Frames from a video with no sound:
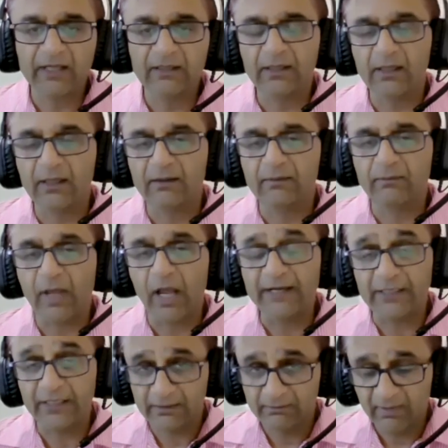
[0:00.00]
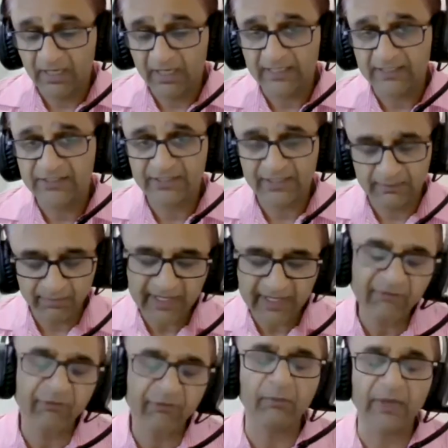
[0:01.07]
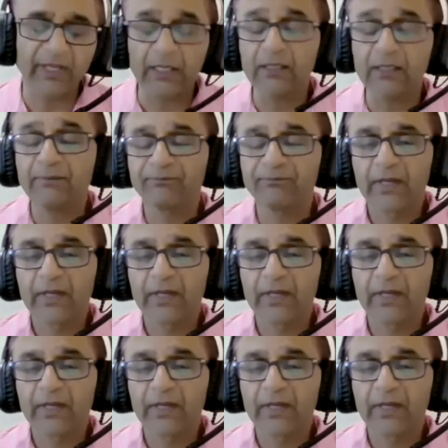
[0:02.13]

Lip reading: and then I did my CPA from here.